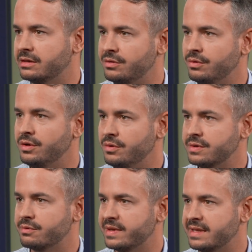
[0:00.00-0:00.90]
do
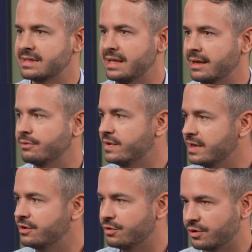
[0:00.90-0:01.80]
use within Slack,
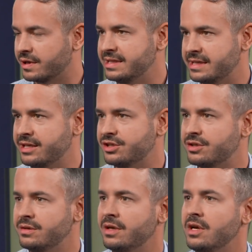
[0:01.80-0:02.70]
within your
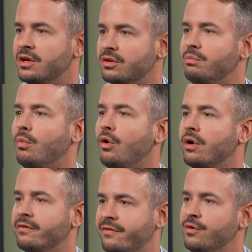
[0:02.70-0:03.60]
organization, the
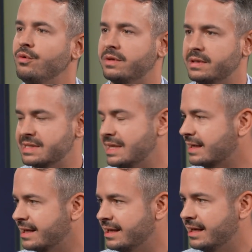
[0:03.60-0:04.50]
more food
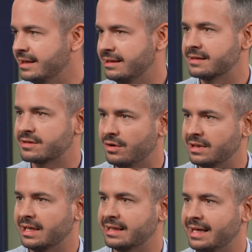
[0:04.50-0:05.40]
Slack AI, let's call it
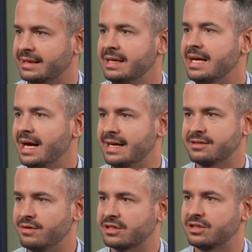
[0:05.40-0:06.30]
like that, has
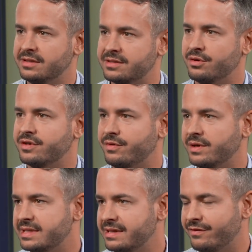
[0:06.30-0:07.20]
to actually search for
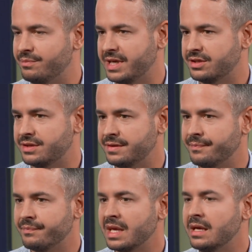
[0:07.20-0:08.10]
this information.
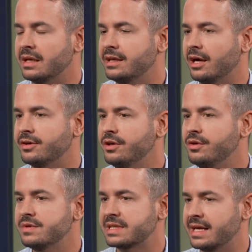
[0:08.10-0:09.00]
The other
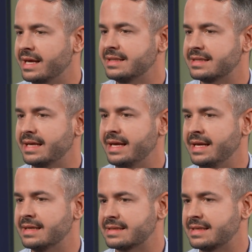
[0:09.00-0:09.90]
use case
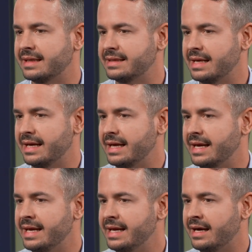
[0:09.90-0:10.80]
is that
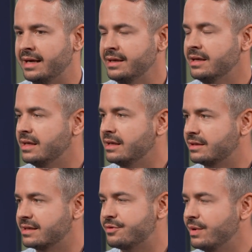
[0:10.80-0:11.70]
AI
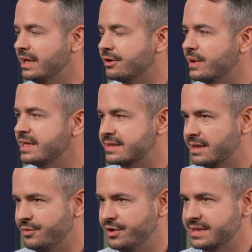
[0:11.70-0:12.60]
does really great
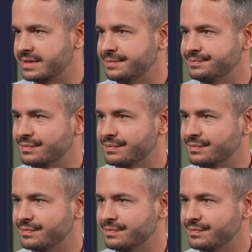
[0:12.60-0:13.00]
summaries.